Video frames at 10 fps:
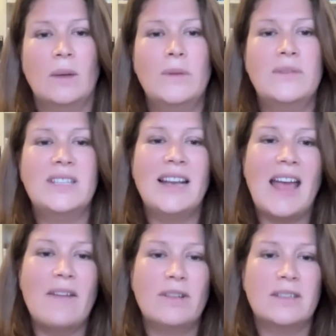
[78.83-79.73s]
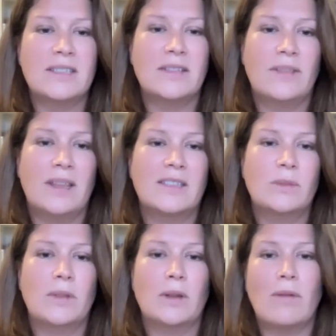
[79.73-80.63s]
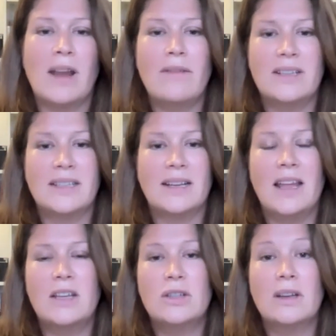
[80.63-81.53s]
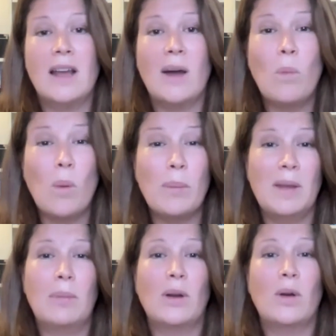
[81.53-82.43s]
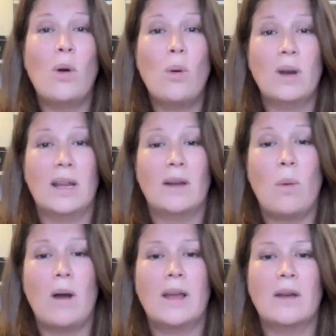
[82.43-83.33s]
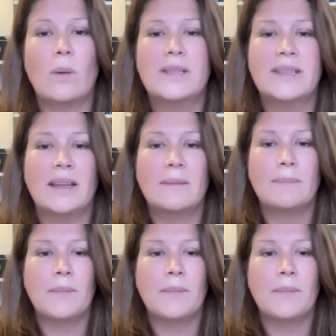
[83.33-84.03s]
We've seen evidence of this with the Great Resignation and what people are calling quiet quitting.